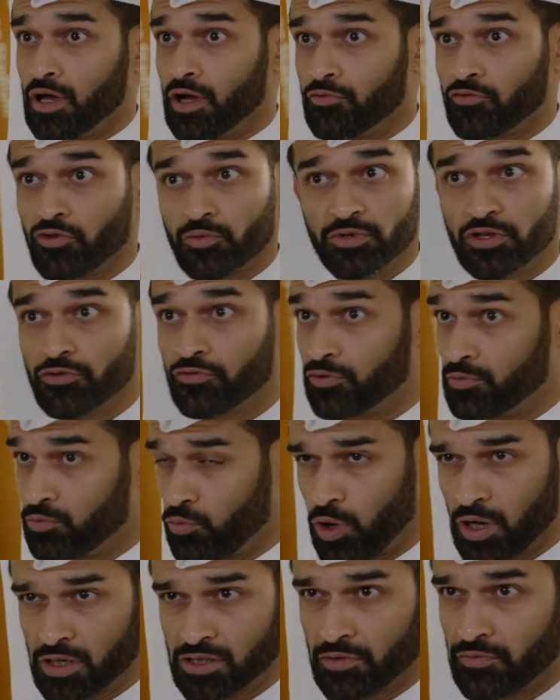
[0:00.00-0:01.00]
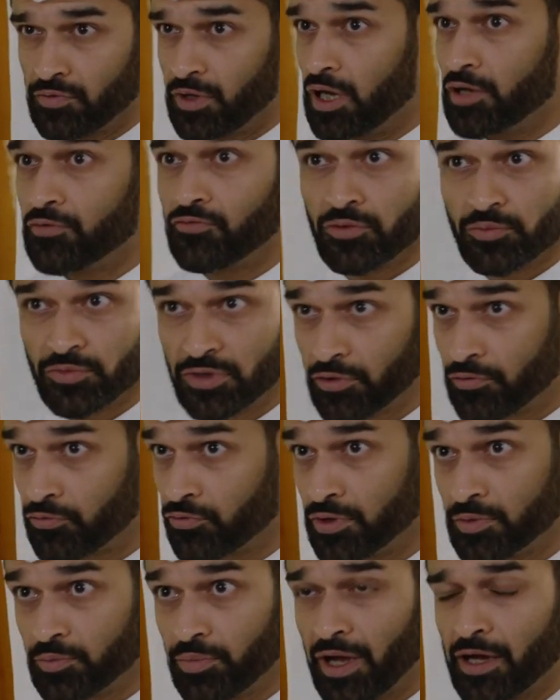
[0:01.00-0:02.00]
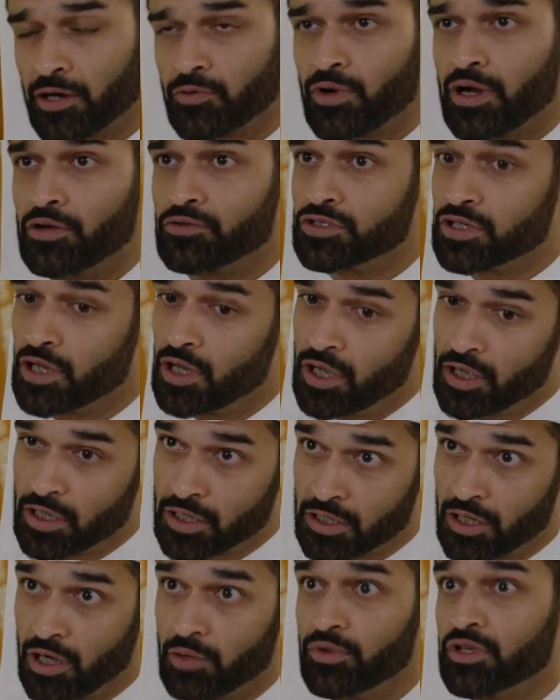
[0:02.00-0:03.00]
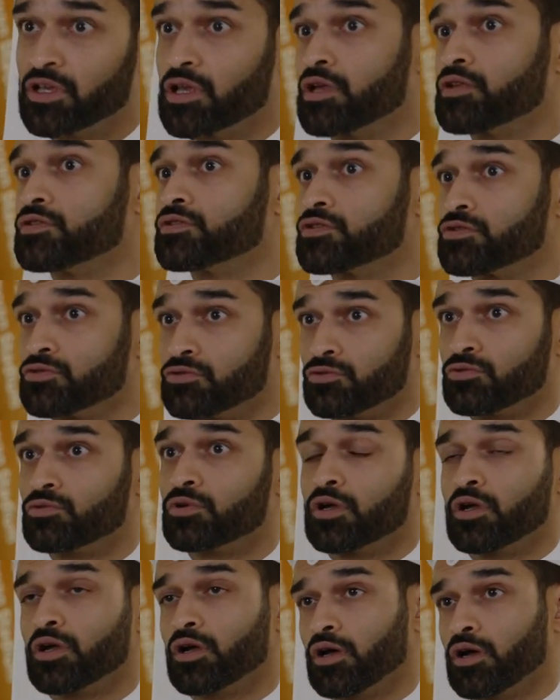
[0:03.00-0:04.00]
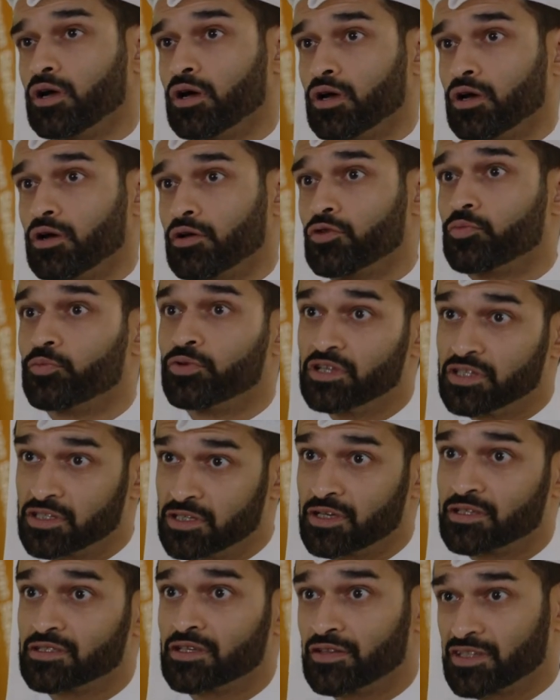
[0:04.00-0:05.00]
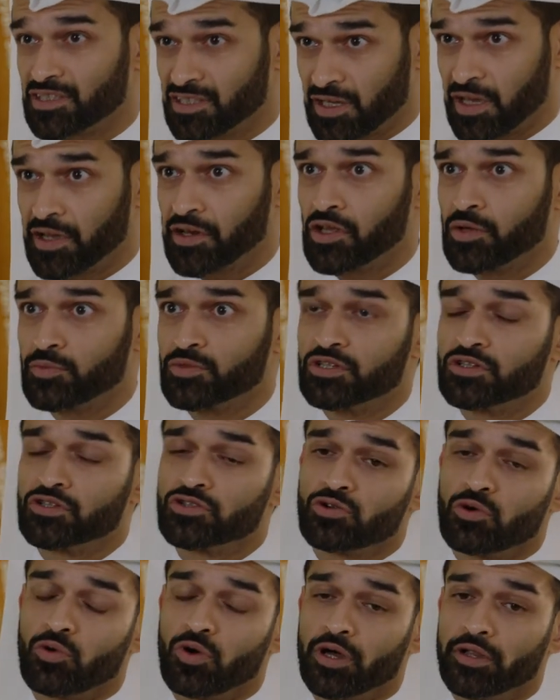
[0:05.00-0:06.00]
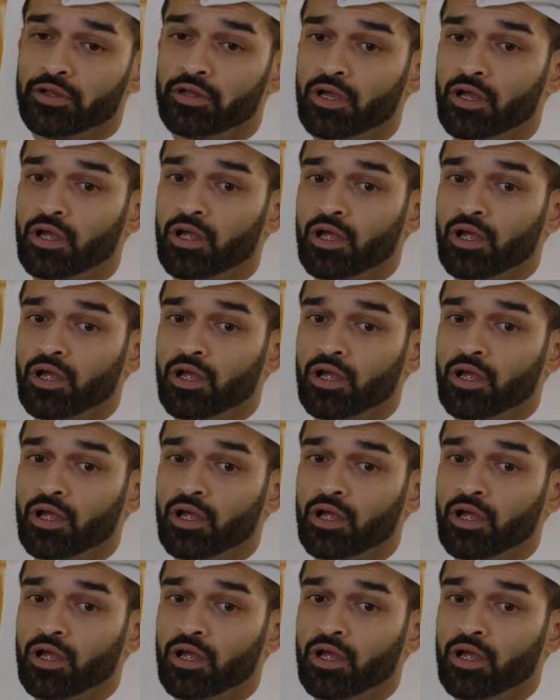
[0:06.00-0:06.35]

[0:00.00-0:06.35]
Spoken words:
from different walks of life, from different backgrounds, coming into the precincts and the stadiums and so on.